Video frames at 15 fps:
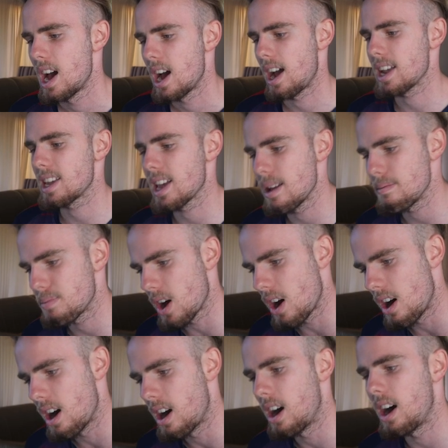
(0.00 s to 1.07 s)
I get
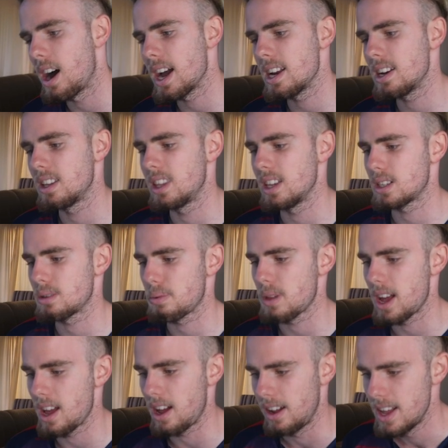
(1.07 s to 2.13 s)
behind this
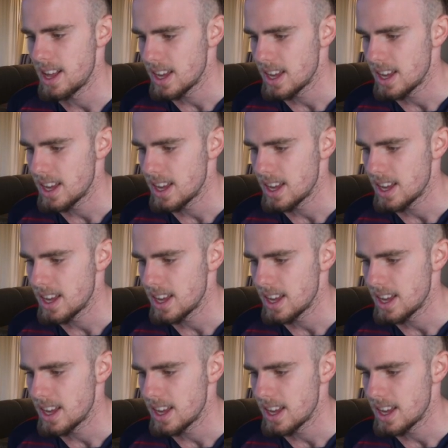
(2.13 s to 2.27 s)
player.